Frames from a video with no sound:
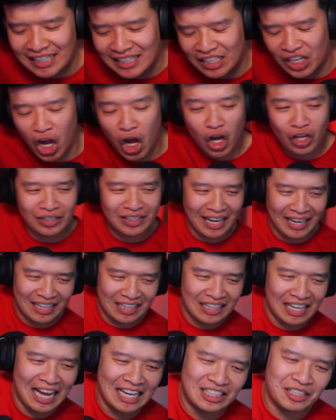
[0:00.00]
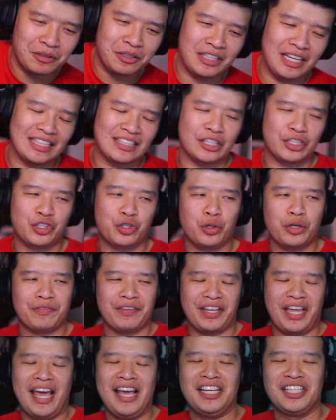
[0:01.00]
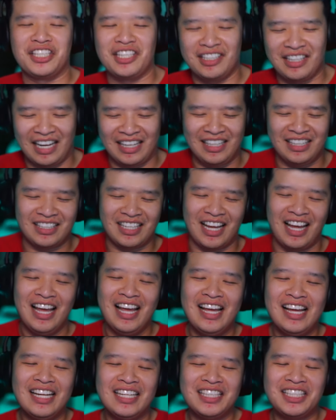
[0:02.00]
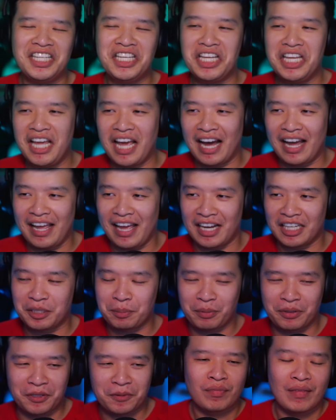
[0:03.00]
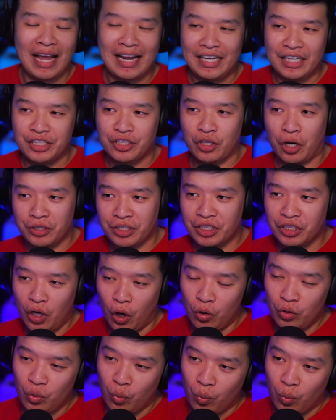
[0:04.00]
an online class and gets a certification that he's a DEI expert, and he starts his own